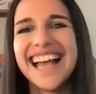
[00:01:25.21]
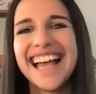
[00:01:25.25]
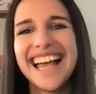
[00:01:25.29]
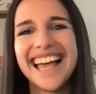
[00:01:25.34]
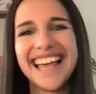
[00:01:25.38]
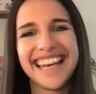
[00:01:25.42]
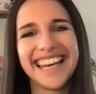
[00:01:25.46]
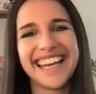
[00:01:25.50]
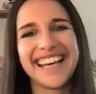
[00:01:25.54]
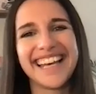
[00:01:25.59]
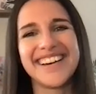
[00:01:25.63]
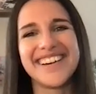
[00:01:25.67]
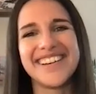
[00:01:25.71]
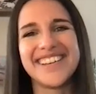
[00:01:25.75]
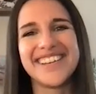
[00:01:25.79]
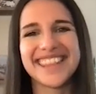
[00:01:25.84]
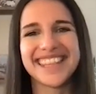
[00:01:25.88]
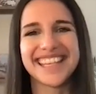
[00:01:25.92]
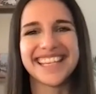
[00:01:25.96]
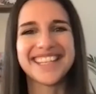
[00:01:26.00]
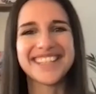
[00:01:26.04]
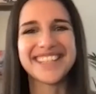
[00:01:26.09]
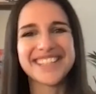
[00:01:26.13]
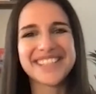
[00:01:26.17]
Hello,
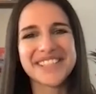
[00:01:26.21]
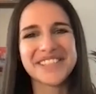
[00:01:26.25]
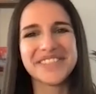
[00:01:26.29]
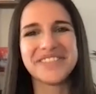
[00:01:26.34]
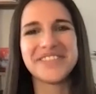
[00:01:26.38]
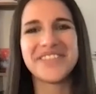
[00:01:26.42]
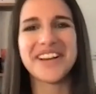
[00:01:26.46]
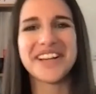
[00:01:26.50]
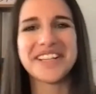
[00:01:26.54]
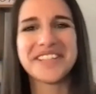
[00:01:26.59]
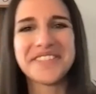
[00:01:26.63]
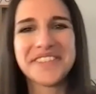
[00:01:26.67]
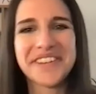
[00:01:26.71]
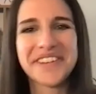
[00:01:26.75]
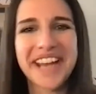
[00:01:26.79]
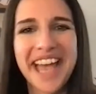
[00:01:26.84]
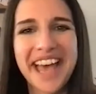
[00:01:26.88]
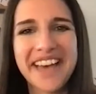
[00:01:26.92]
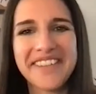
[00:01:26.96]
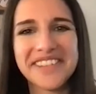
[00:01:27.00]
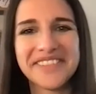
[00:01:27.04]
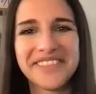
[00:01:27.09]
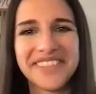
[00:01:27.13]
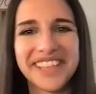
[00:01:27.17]
thank you so much for
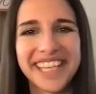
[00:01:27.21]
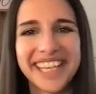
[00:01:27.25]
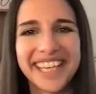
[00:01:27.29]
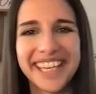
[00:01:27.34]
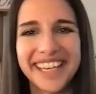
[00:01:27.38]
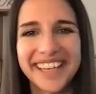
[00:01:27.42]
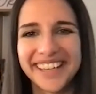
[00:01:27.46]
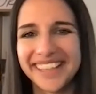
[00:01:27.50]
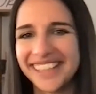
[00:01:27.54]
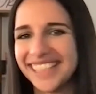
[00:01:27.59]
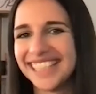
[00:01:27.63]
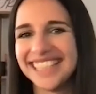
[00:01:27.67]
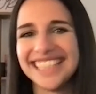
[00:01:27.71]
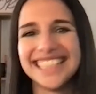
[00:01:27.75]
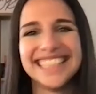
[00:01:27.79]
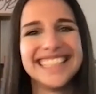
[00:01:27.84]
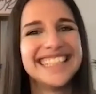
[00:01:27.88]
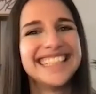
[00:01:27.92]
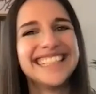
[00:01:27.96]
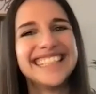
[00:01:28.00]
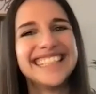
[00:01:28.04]
having me here.